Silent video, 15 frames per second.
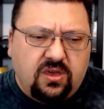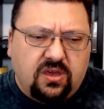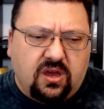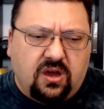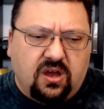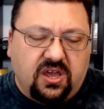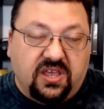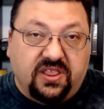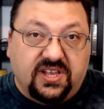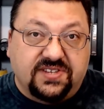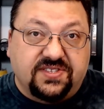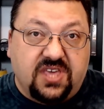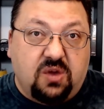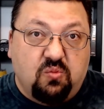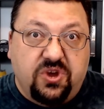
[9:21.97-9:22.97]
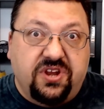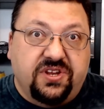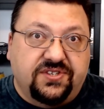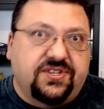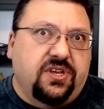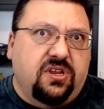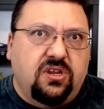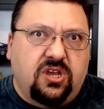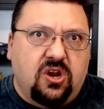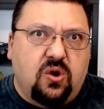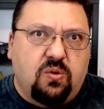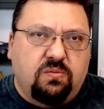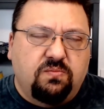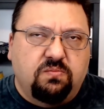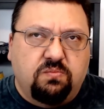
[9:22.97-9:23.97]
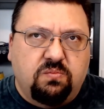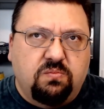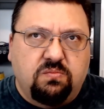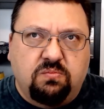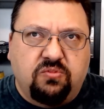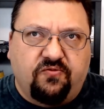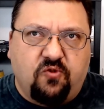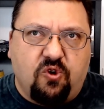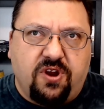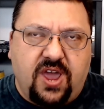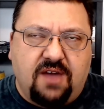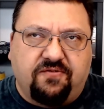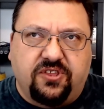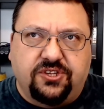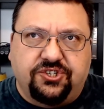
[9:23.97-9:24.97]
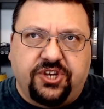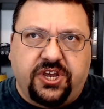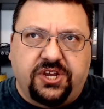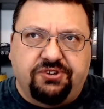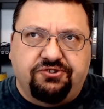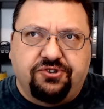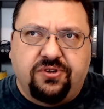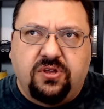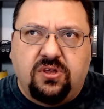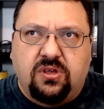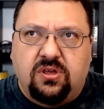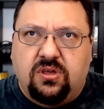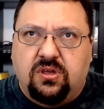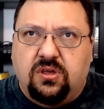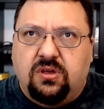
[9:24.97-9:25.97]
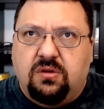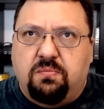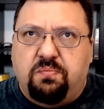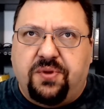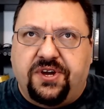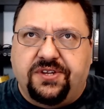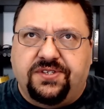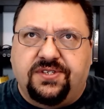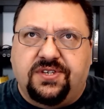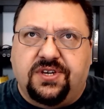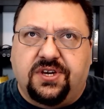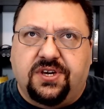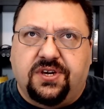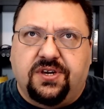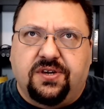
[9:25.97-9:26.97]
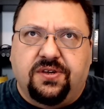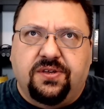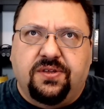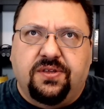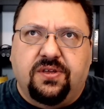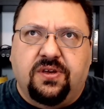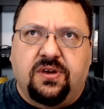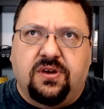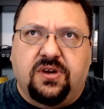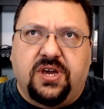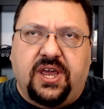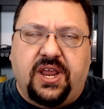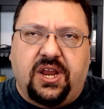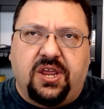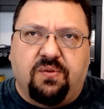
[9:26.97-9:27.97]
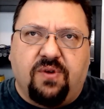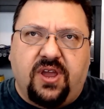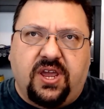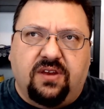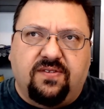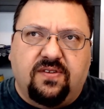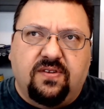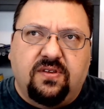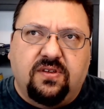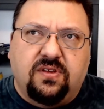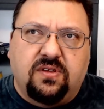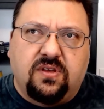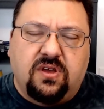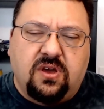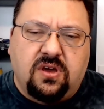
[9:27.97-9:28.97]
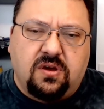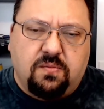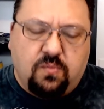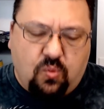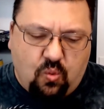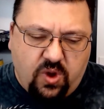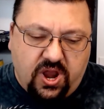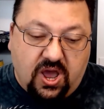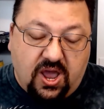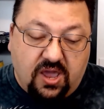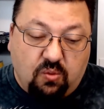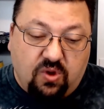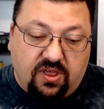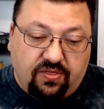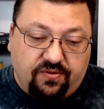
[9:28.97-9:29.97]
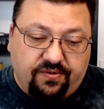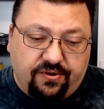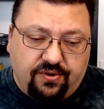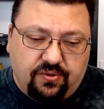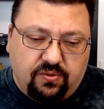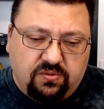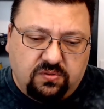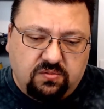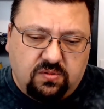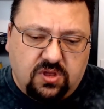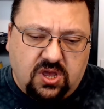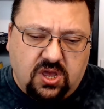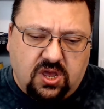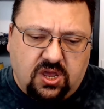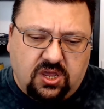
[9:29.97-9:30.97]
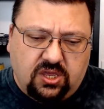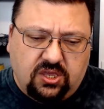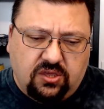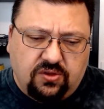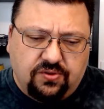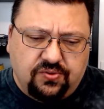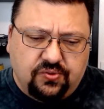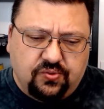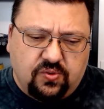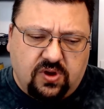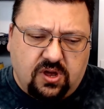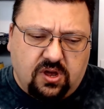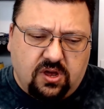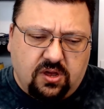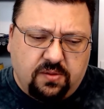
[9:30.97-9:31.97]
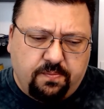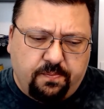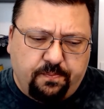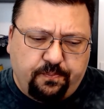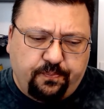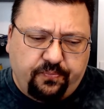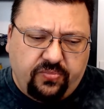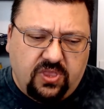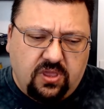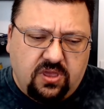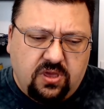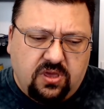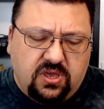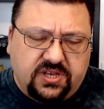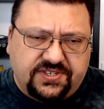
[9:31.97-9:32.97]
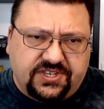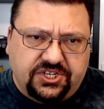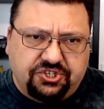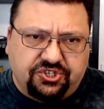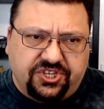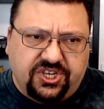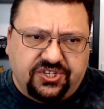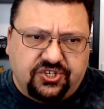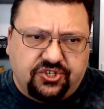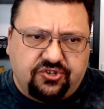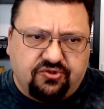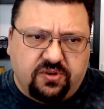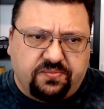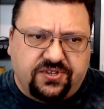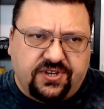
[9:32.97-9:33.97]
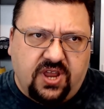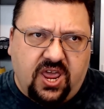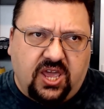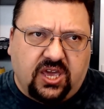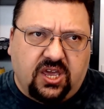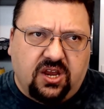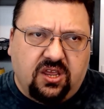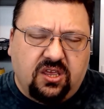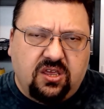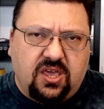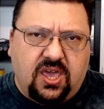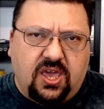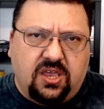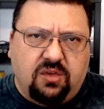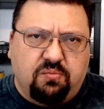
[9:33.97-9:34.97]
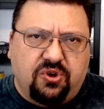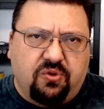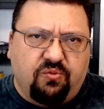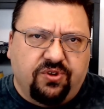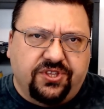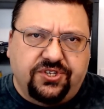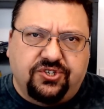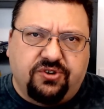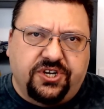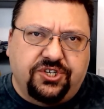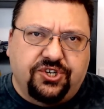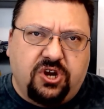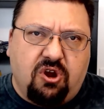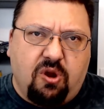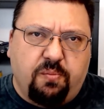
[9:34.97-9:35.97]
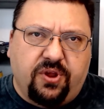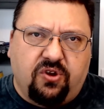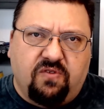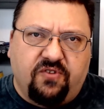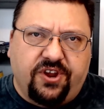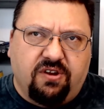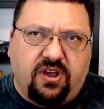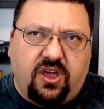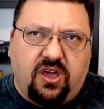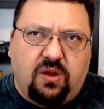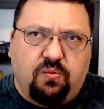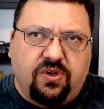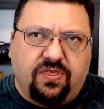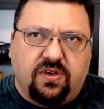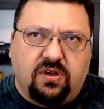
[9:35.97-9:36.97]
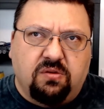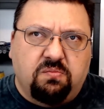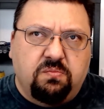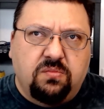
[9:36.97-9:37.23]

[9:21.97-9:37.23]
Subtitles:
unless they witnessed it, before and after the change. But at any rate, when I went through, you essentially stripped naked, and you put a really strange carpet over your head with a